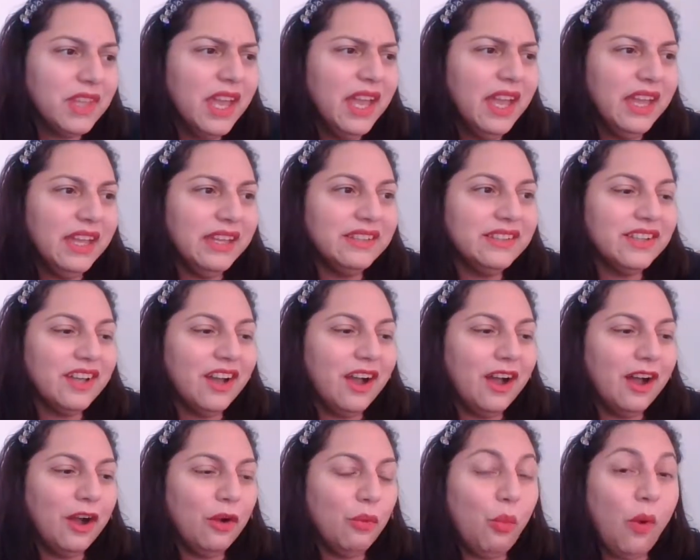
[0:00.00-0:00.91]
and
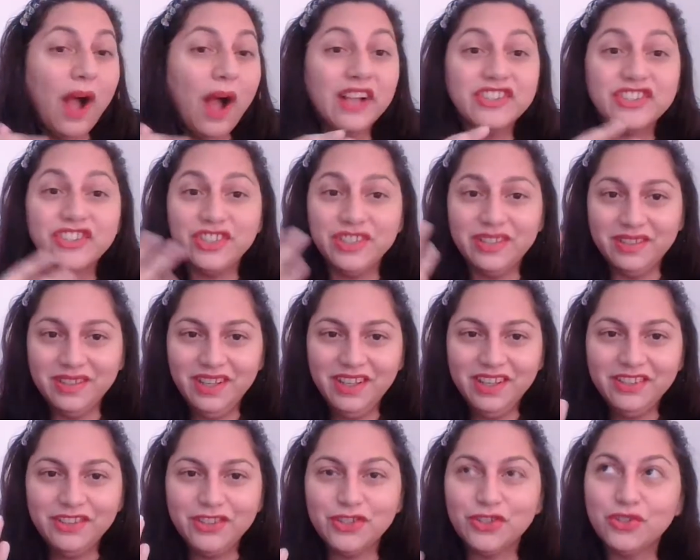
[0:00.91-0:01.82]
watching
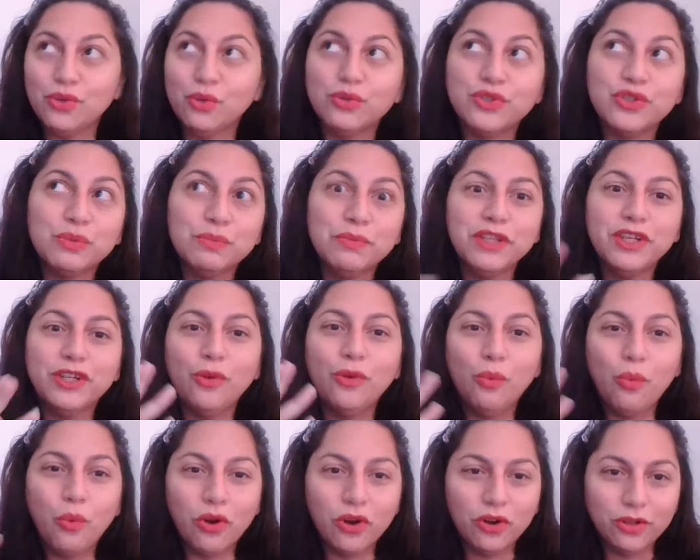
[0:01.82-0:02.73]
the social media
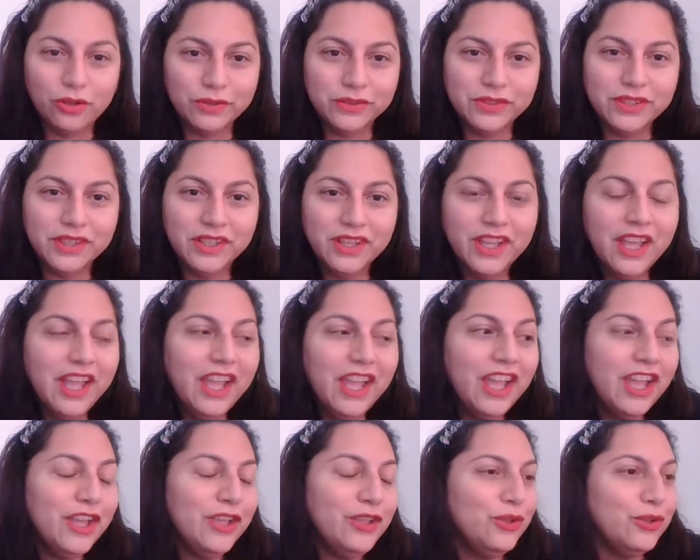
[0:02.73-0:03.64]
world,
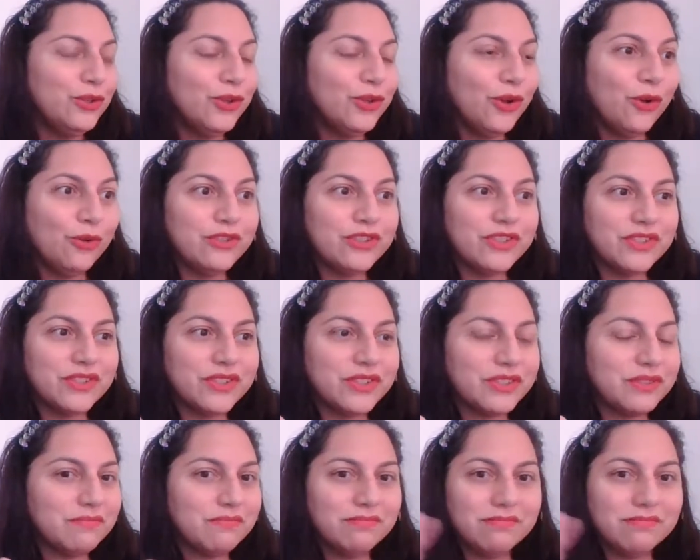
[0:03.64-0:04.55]

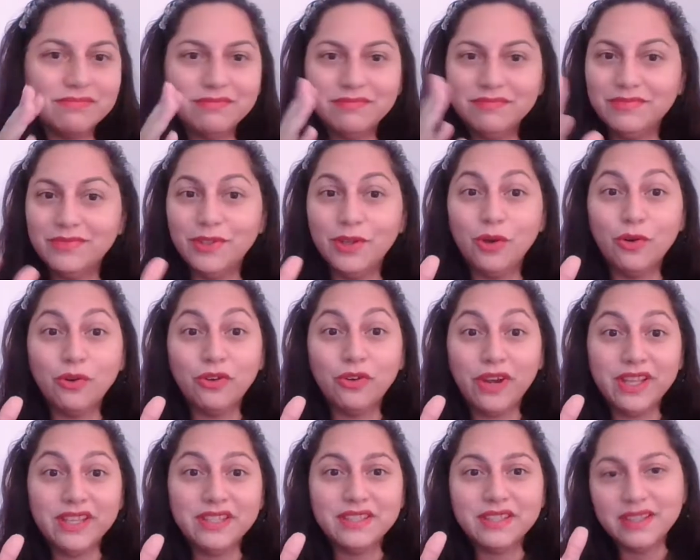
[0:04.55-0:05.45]
just go
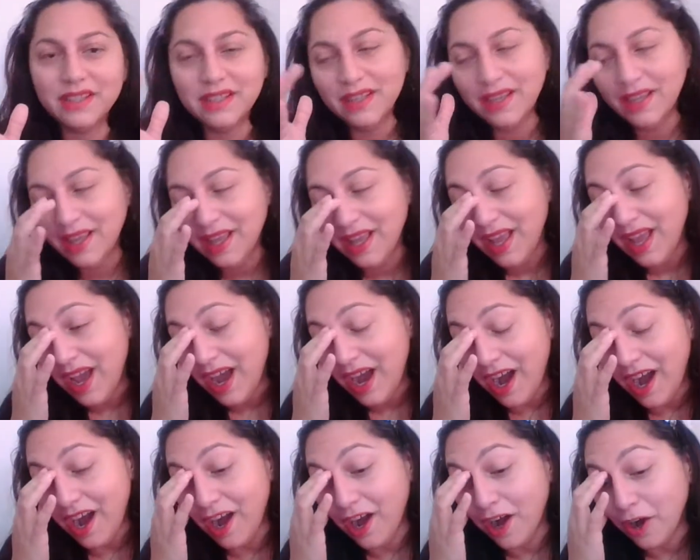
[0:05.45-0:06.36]
crazy.
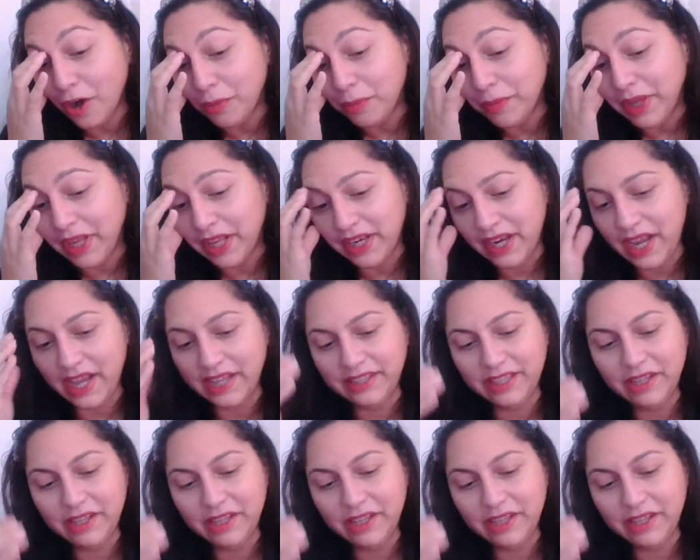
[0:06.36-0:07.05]
And I